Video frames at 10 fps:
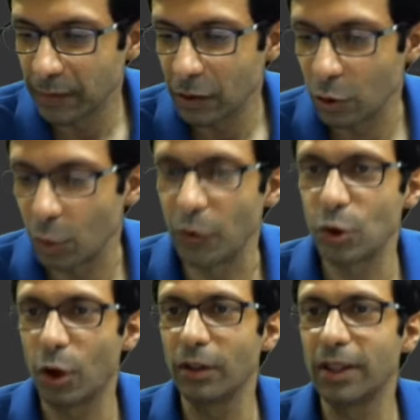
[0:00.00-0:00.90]
So if you
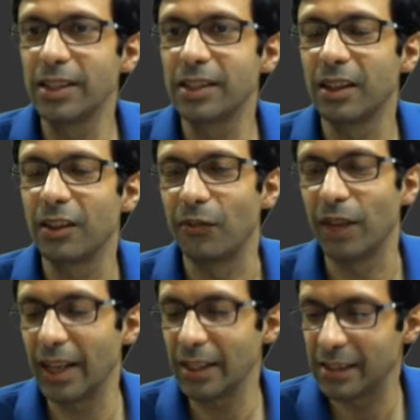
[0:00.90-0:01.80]
solve this,
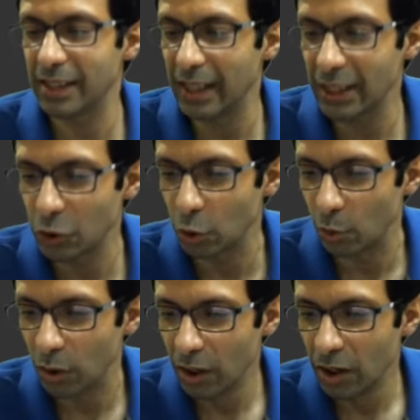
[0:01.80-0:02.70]
we get D as
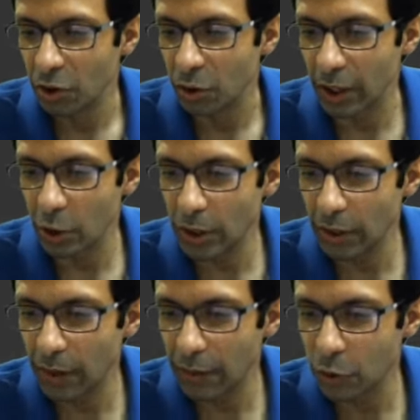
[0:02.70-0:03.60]
2. So can you see
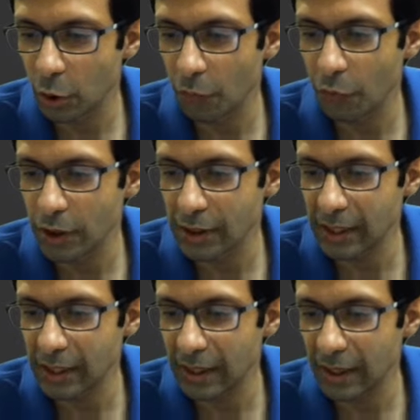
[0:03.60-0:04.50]
we have solved for
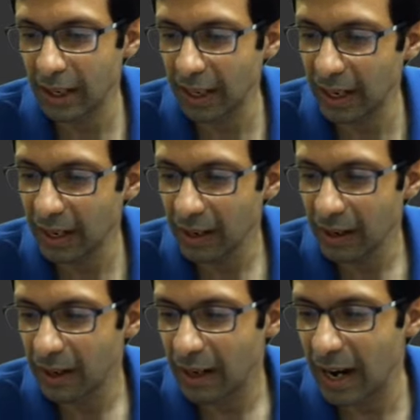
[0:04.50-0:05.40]
C, A
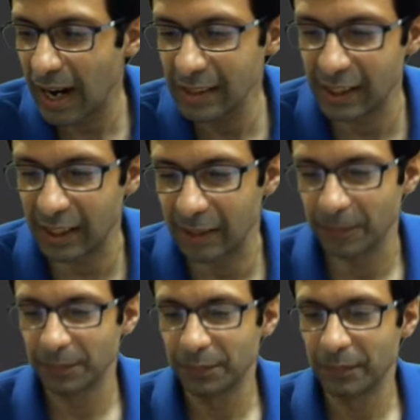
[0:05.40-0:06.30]
and D.
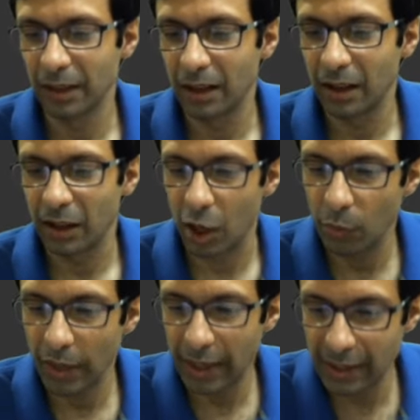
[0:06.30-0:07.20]
Now
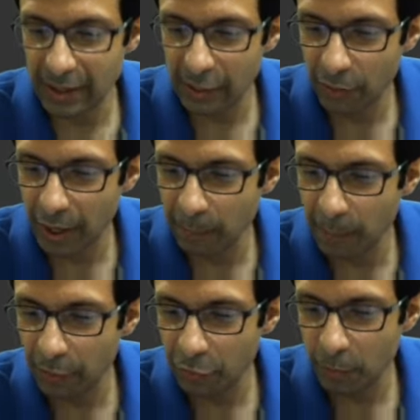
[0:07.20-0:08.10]
we can easily find
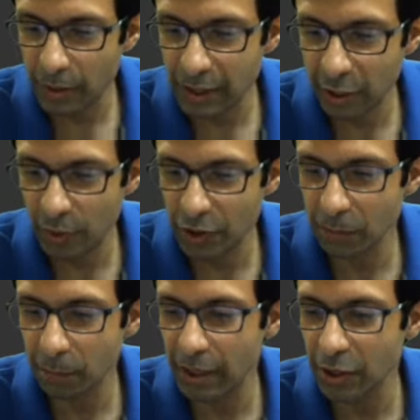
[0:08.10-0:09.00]
B from this
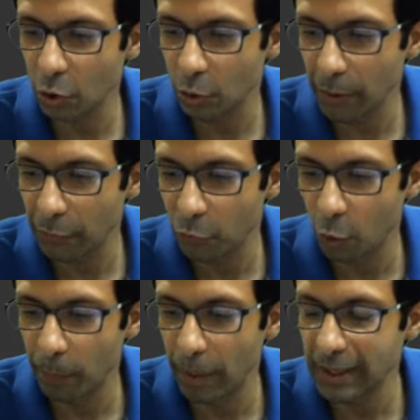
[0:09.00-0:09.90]
equation. B is going to be
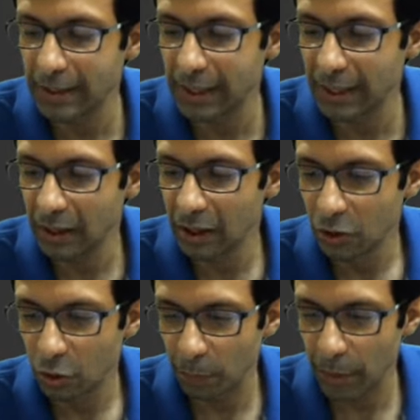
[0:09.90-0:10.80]
4 plus D.
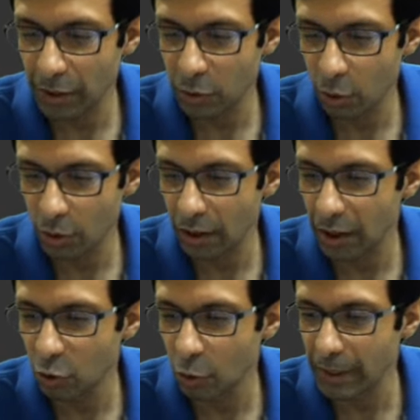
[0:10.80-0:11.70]
So B is going to turn
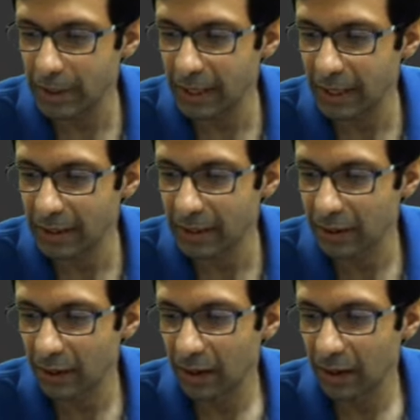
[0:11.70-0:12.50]
out to be 6.